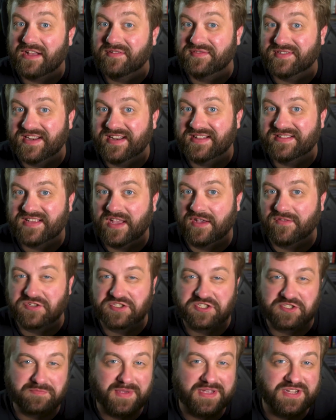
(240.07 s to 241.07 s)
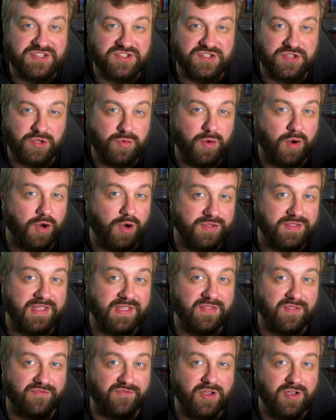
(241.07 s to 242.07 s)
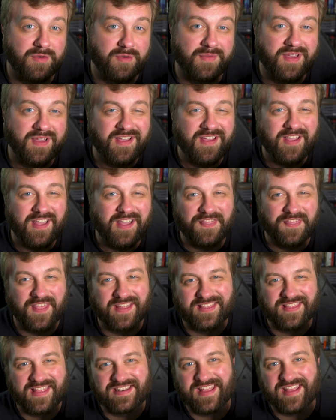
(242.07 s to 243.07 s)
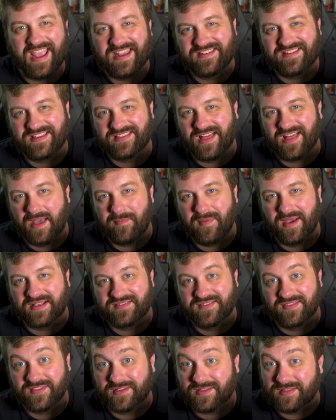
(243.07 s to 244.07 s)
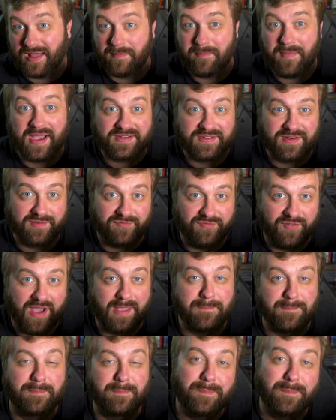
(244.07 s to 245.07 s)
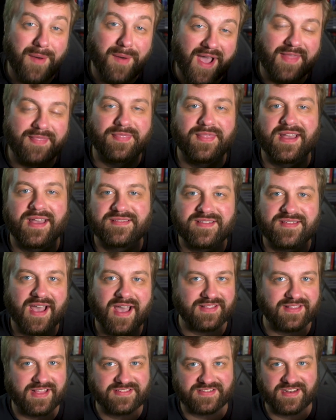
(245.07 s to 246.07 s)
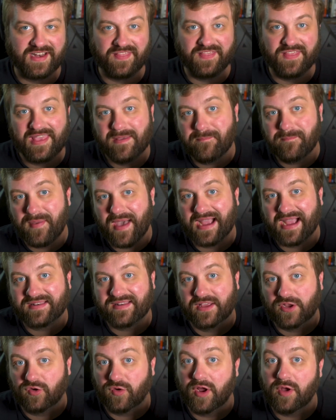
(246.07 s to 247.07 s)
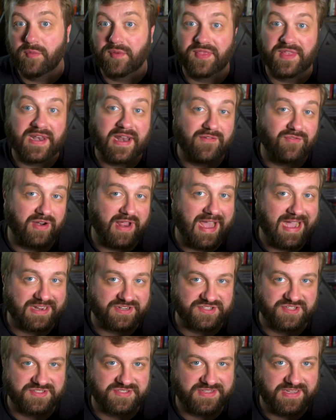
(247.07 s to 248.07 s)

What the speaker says: outdid itself a smidge too early in the film that led to anticlimax in the climactic fight, but that's not lessening the impact and grit within every action